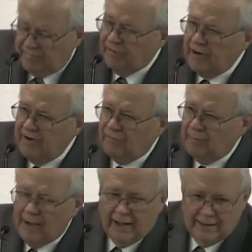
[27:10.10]
for
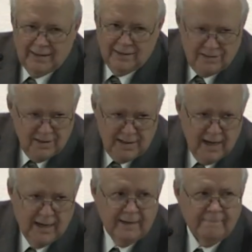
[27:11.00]
everybody
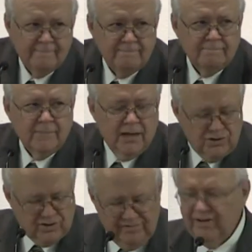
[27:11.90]
today.
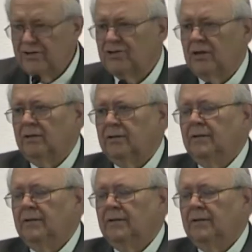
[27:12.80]
It's sufficient.